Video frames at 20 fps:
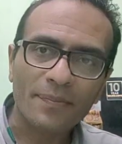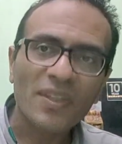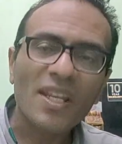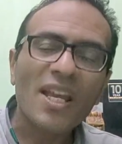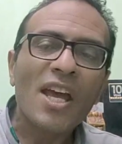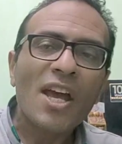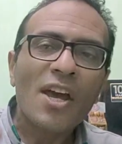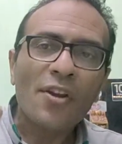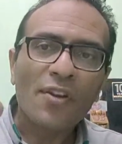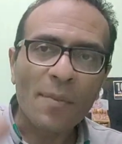
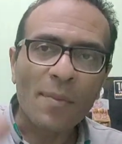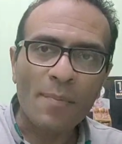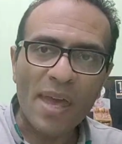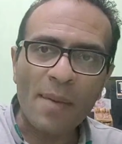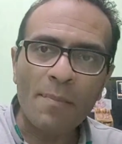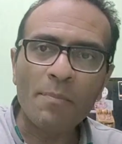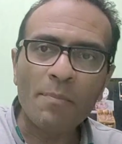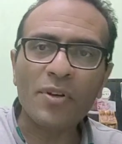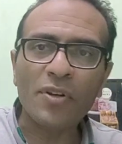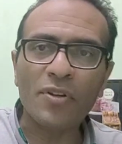
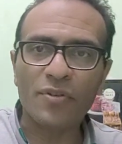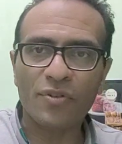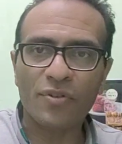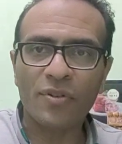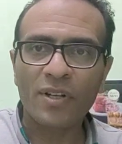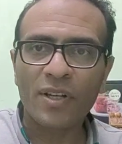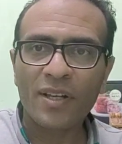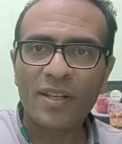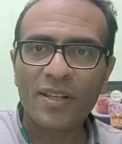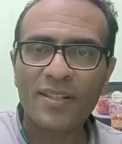Remember
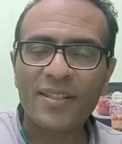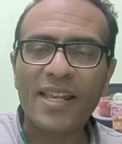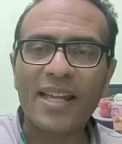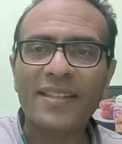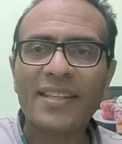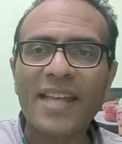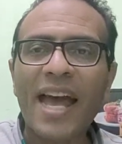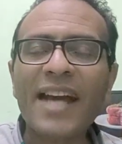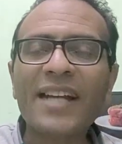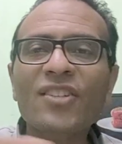that
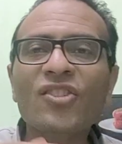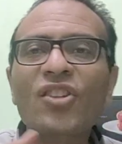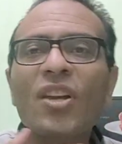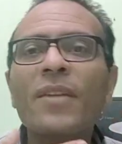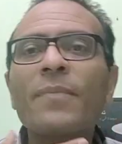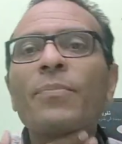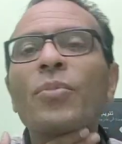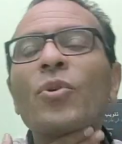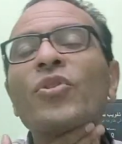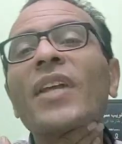action
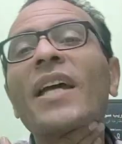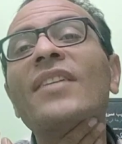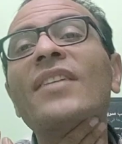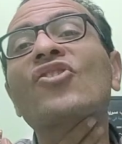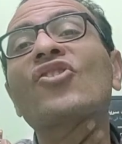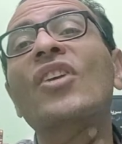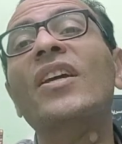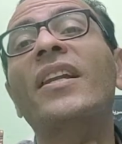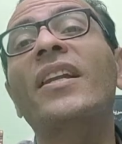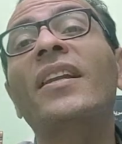potential